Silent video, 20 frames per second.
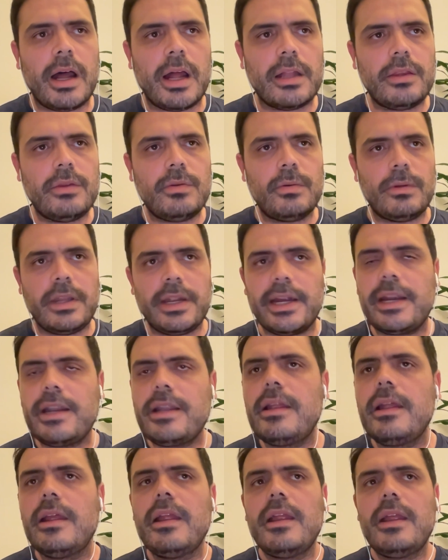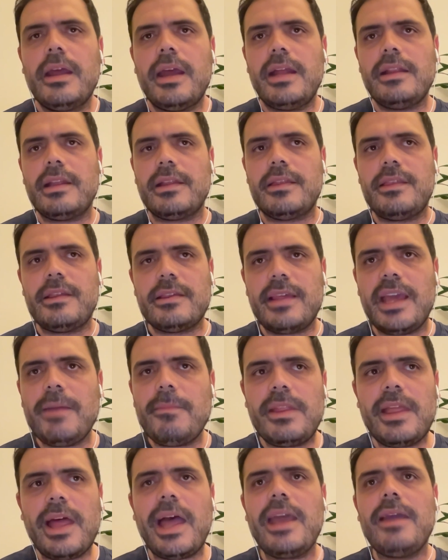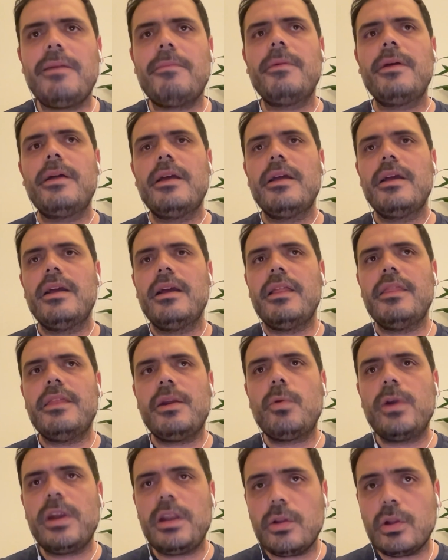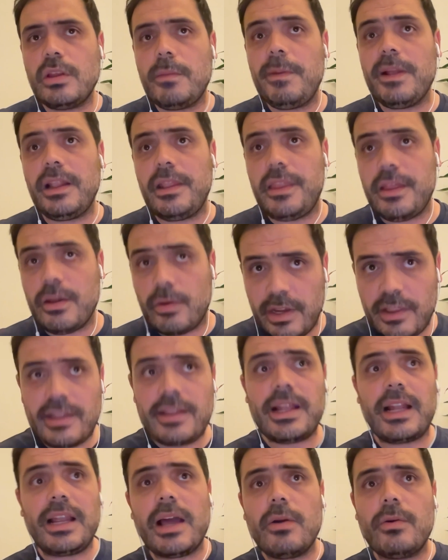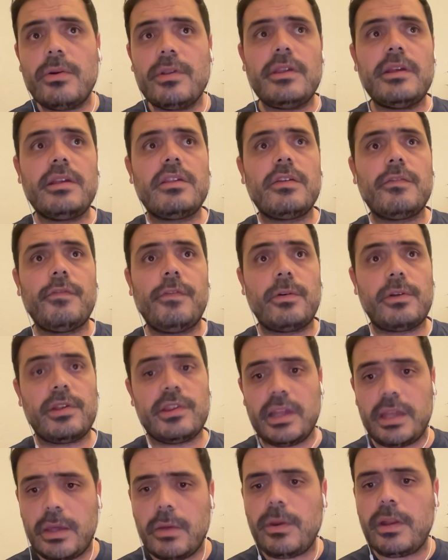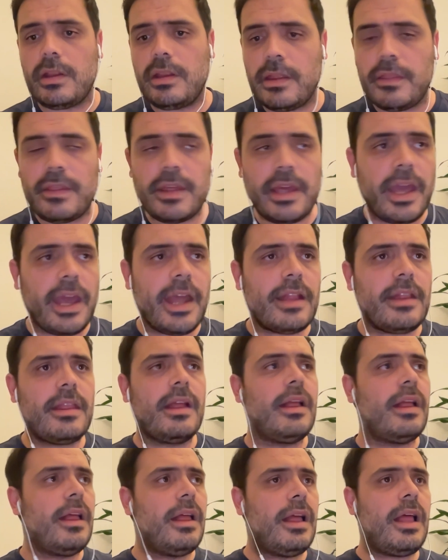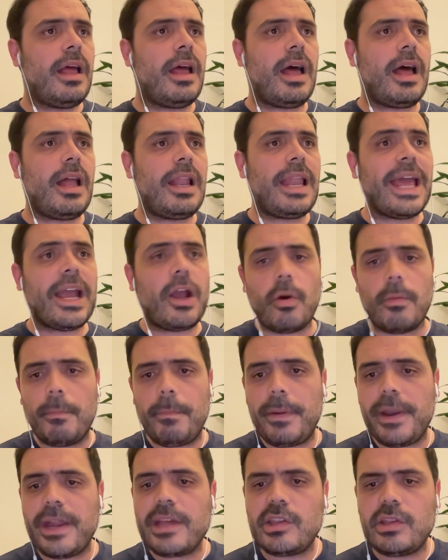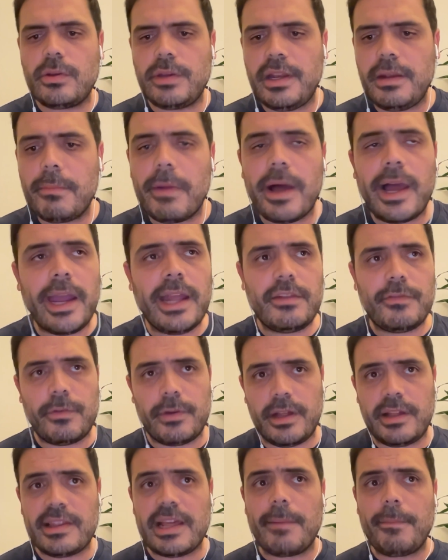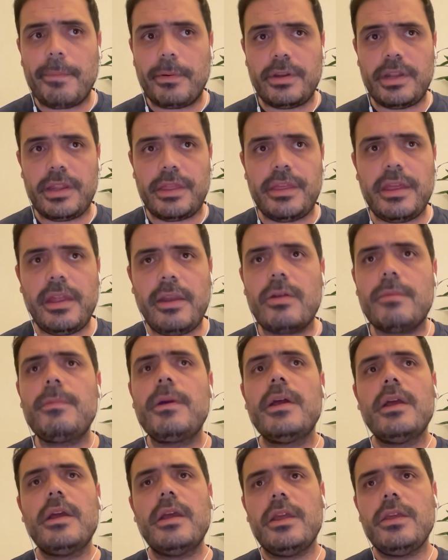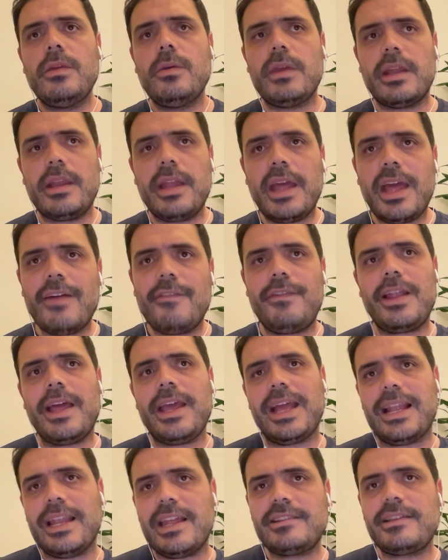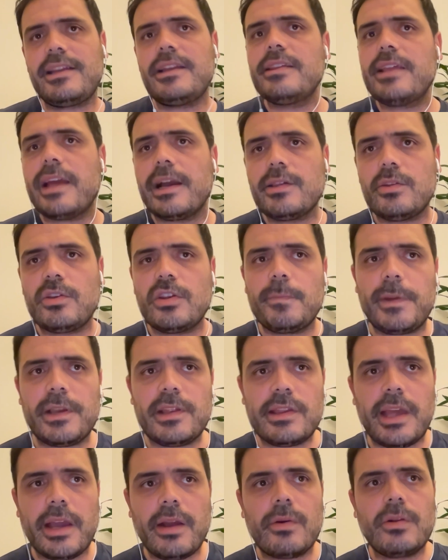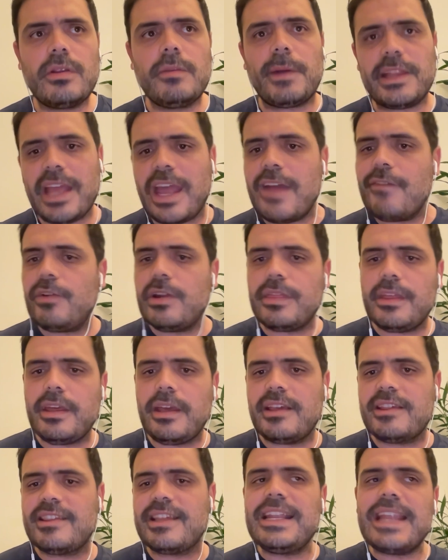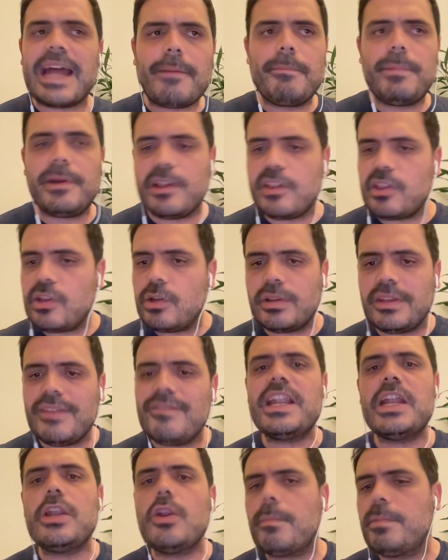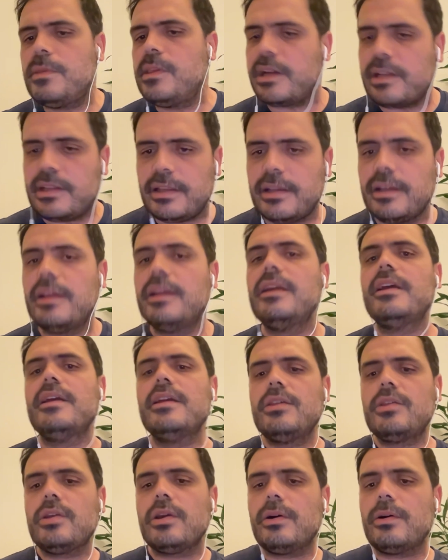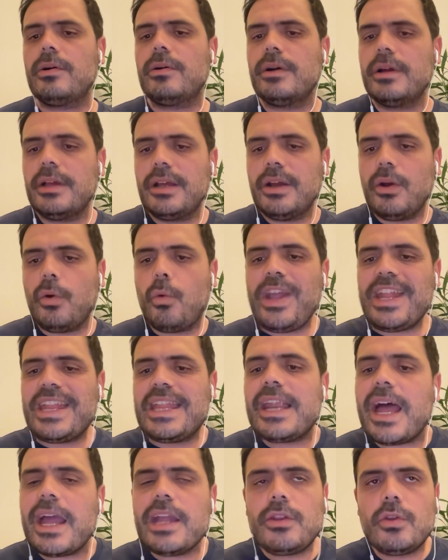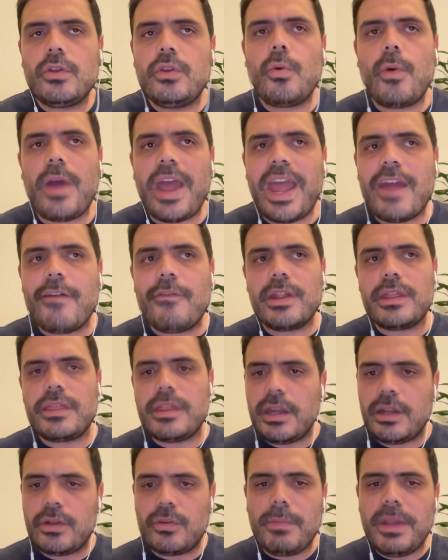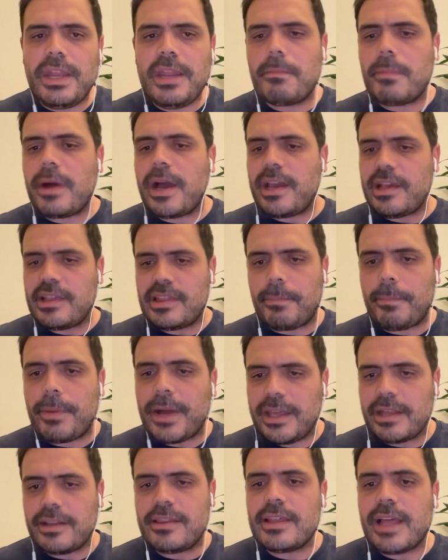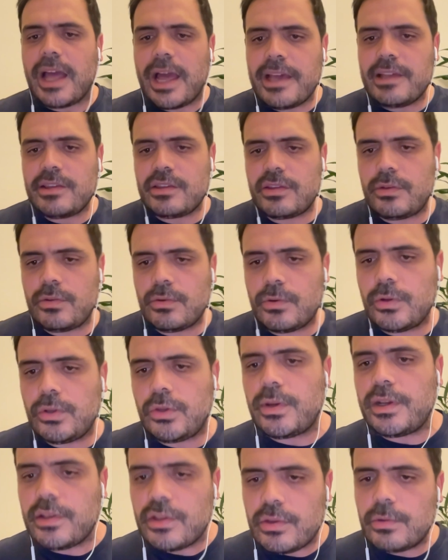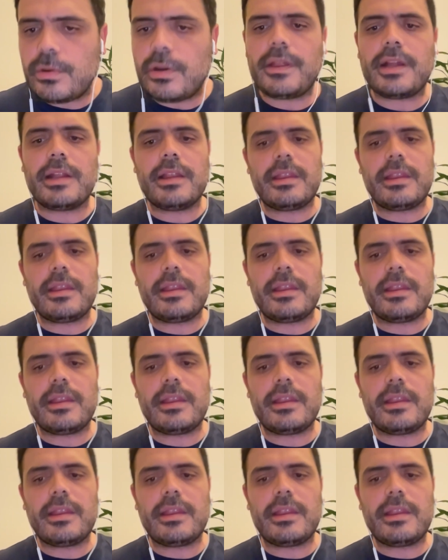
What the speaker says: learn, and at the same time, they were not built the original languages for security. They had compression in mind. For example, on Ethereum, you can have less transactions per second, but everything is a number. It's not even an object. So we try to do everything to minimize the packet size to ensure that